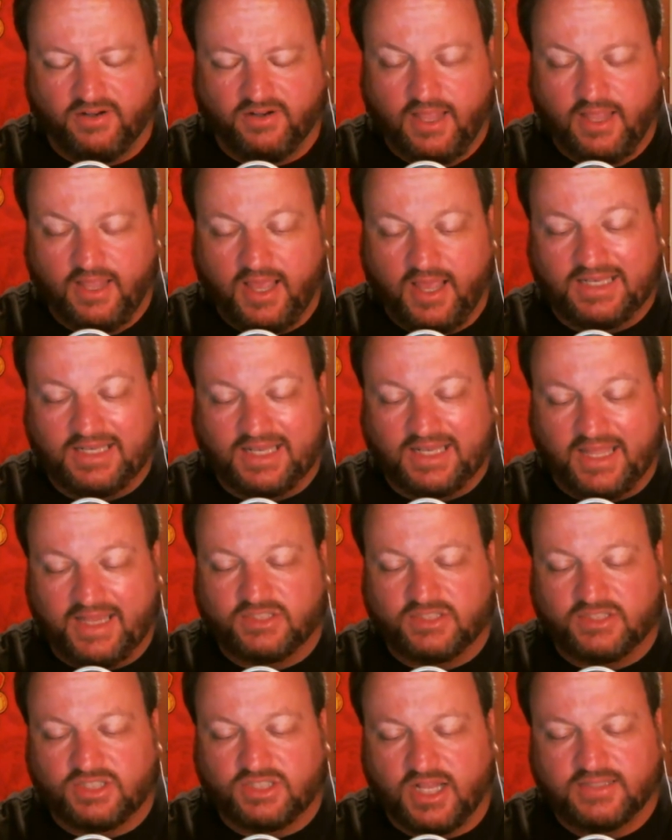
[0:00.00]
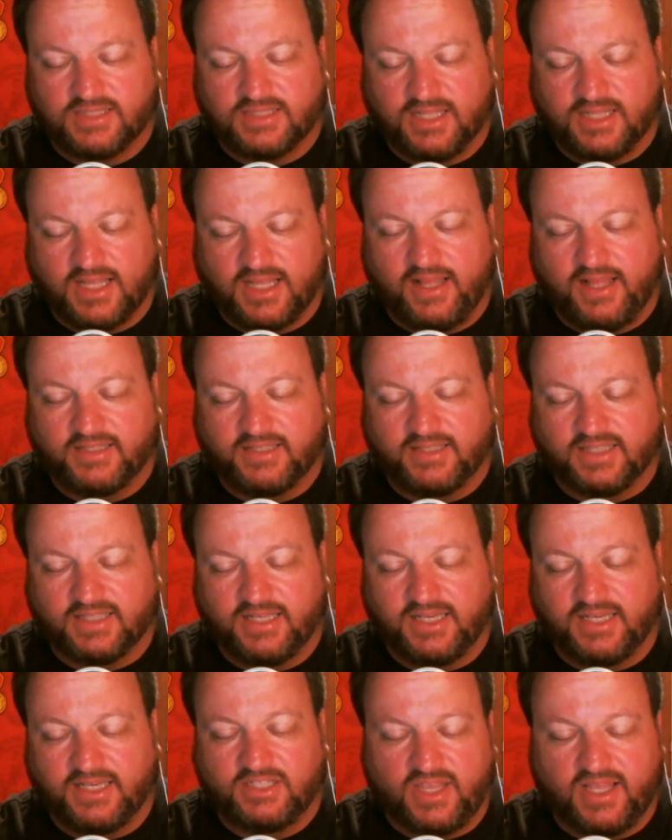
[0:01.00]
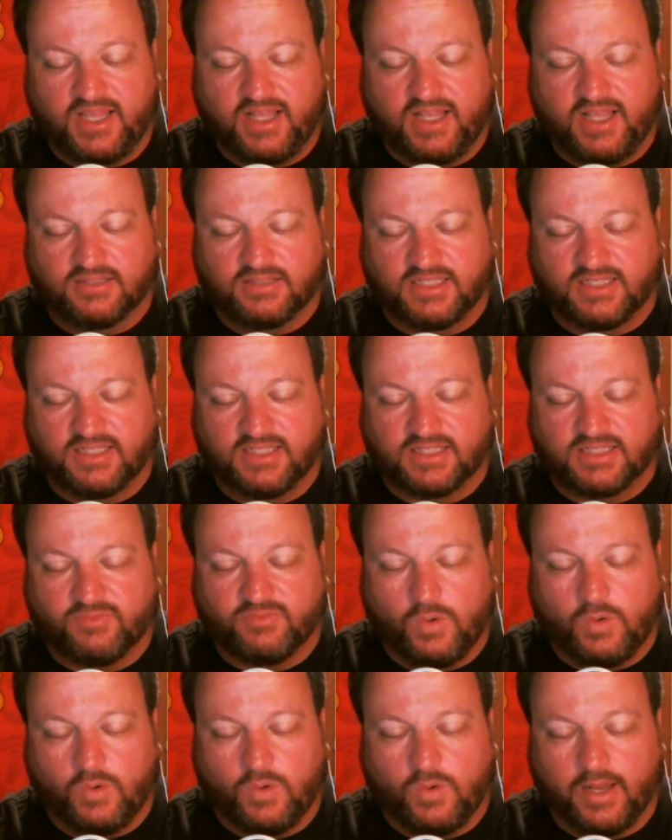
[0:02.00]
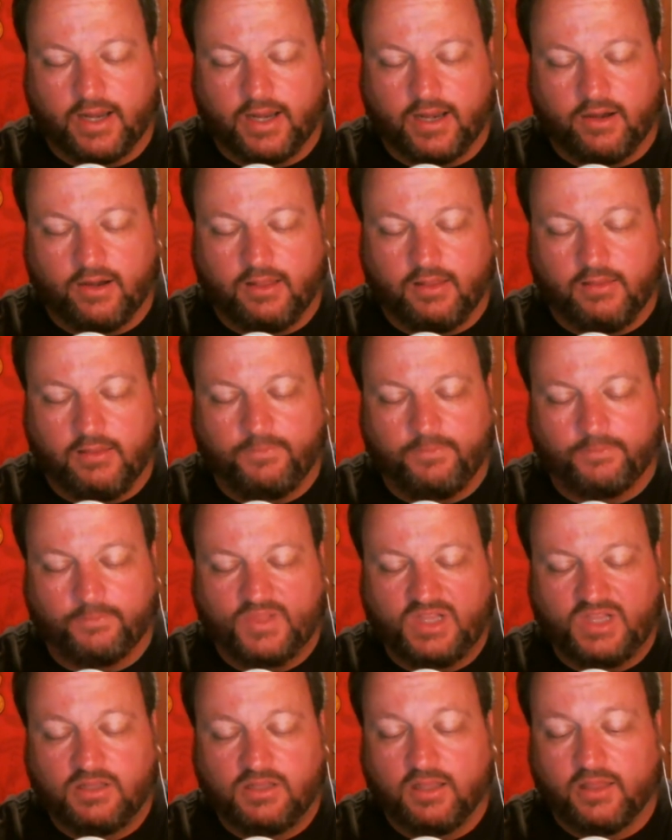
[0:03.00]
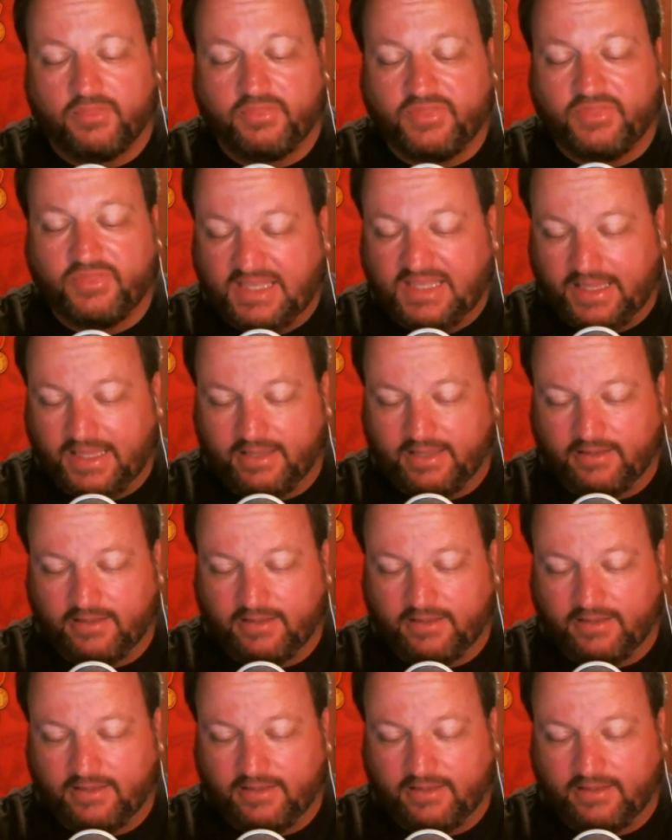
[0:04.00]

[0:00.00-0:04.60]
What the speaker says: I like John's odds in any challenge that doesn't require thinking.